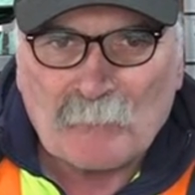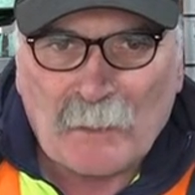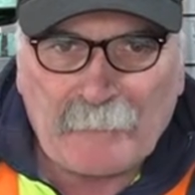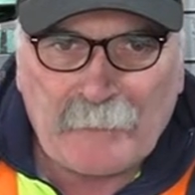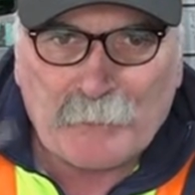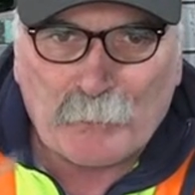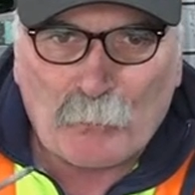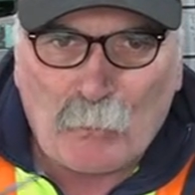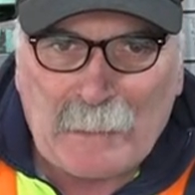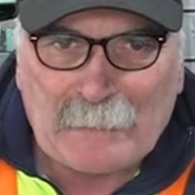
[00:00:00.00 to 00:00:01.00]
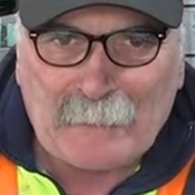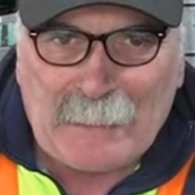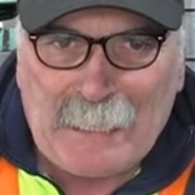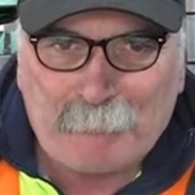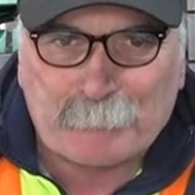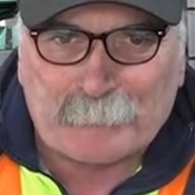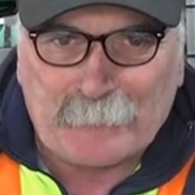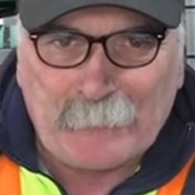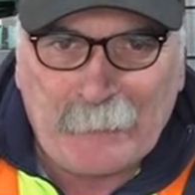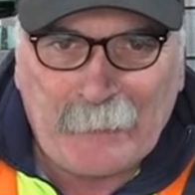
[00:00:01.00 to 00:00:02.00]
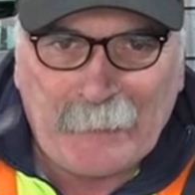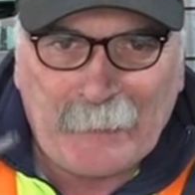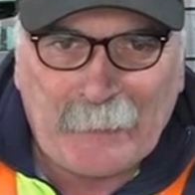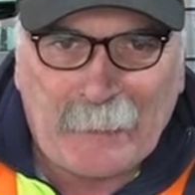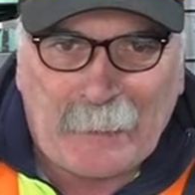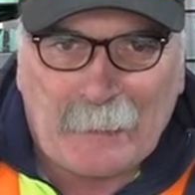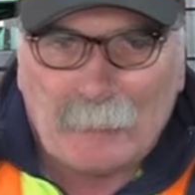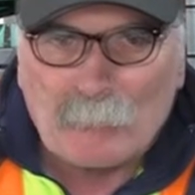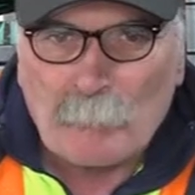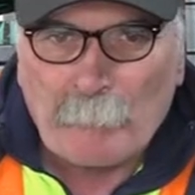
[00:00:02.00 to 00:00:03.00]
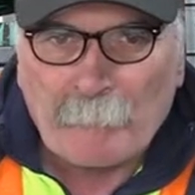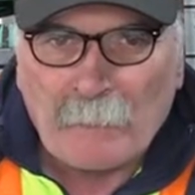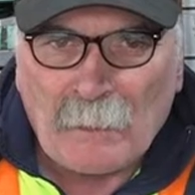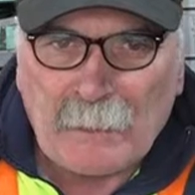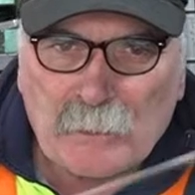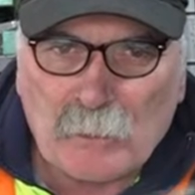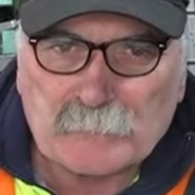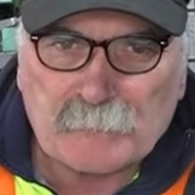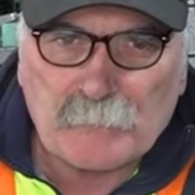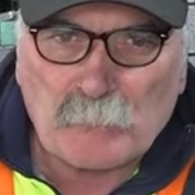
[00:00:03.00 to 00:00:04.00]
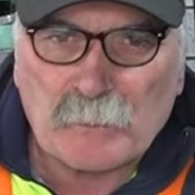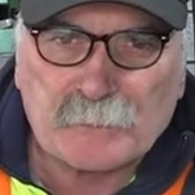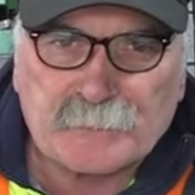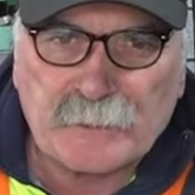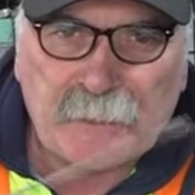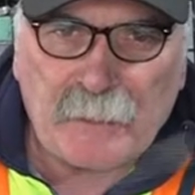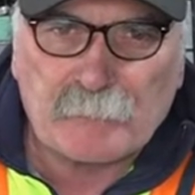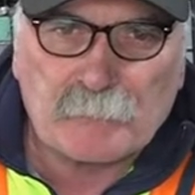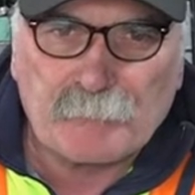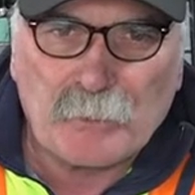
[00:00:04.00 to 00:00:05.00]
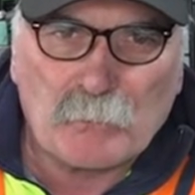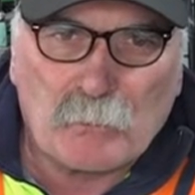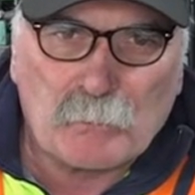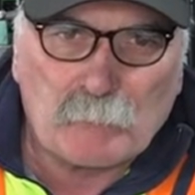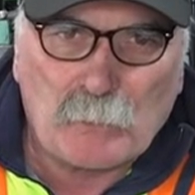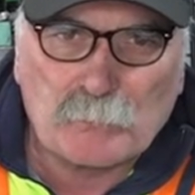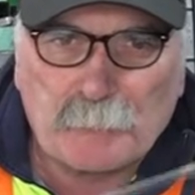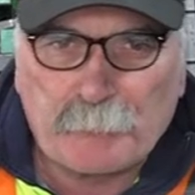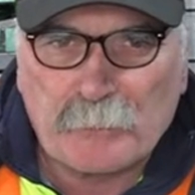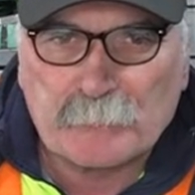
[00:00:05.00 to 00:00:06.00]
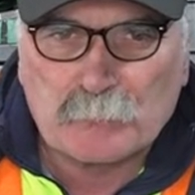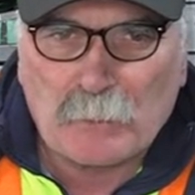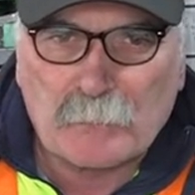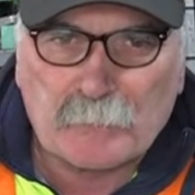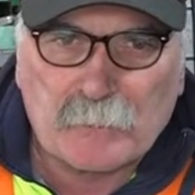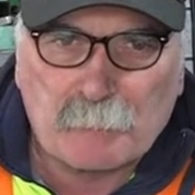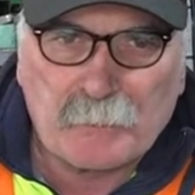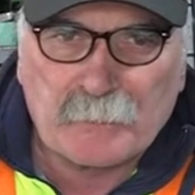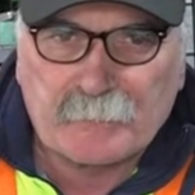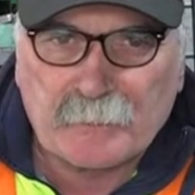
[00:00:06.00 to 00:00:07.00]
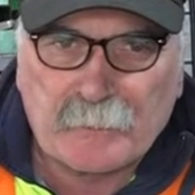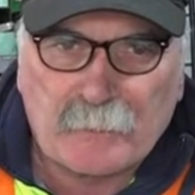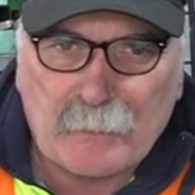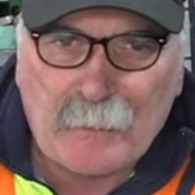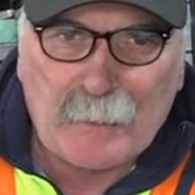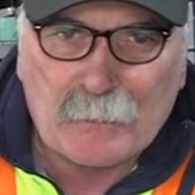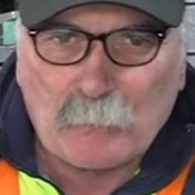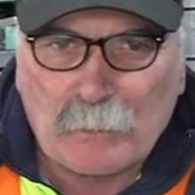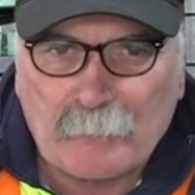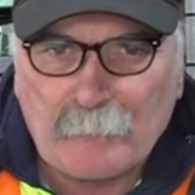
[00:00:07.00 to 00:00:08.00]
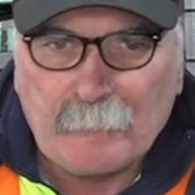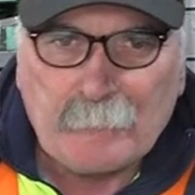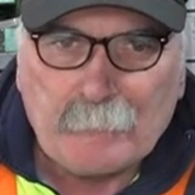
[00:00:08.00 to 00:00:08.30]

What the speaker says: And then you're away laughing. Yeehaw! Hey guys, if you want to check out a review on a multi-purpose welder, a MIG TIG and an arc welder,